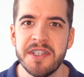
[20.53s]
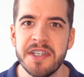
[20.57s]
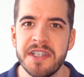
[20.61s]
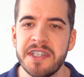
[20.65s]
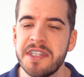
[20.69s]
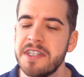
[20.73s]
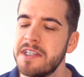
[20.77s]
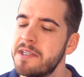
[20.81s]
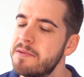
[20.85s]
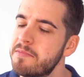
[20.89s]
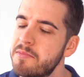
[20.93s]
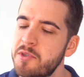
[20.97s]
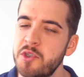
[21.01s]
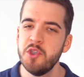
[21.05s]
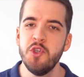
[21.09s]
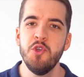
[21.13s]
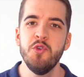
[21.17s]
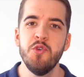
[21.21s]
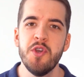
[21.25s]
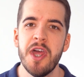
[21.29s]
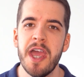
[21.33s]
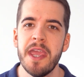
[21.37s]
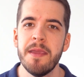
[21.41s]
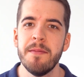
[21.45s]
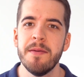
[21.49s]
systems, you
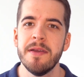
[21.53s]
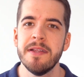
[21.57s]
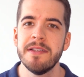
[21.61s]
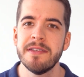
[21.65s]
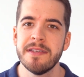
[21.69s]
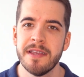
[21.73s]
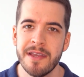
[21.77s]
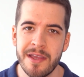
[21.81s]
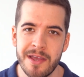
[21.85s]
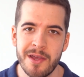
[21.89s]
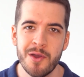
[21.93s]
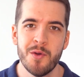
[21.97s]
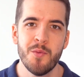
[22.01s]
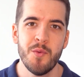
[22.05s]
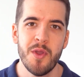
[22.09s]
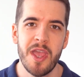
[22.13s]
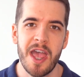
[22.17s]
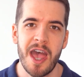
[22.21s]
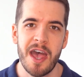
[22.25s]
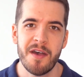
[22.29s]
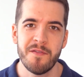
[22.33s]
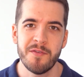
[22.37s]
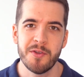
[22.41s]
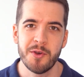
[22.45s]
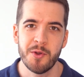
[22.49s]
name it, we
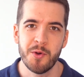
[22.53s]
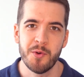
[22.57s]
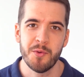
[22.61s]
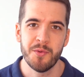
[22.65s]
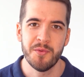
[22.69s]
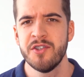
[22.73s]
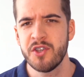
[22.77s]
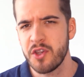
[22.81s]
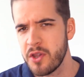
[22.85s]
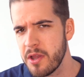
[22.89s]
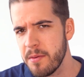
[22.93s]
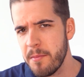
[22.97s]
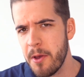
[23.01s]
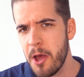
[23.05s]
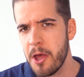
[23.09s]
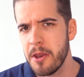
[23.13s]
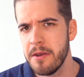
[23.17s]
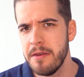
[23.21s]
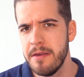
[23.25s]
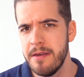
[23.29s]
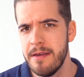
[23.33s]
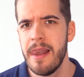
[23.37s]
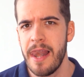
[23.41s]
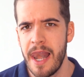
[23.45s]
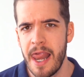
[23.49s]
have it all. So come
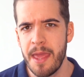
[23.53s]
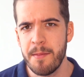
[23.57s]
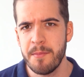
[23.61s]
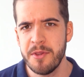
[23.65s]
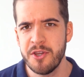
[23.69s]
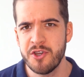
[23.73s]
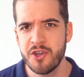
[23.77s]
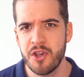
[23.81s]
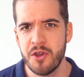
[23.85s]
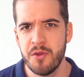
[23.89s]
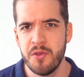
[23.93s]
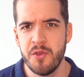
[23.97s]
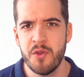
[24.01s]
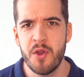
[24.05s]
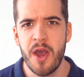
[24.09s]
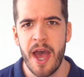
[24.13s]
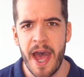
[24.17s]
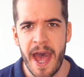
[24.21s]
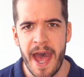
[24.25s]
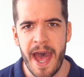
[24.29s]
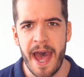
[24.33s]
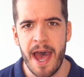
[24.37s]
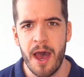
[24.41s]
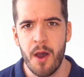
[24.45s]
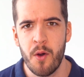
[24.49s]
on, let me show you
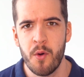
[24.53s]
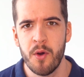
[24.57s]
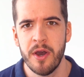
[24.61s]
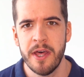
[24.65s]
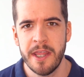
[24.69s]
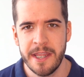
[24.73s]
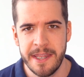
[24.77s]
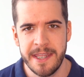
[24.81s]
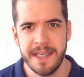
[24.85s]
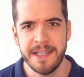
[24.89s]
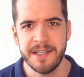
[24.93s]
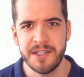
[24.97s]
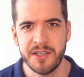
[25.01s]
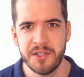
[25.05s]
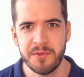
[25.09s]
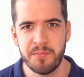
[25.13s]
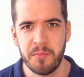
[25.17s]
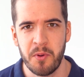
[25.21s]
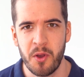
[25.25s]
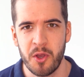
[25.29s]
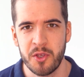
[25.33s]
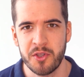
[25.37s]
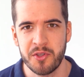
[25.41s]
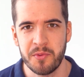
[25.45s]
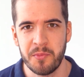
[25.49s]
how this is
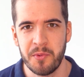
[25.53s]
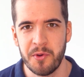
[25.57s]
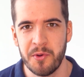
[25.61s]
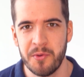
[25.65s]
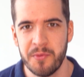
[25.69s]
possible.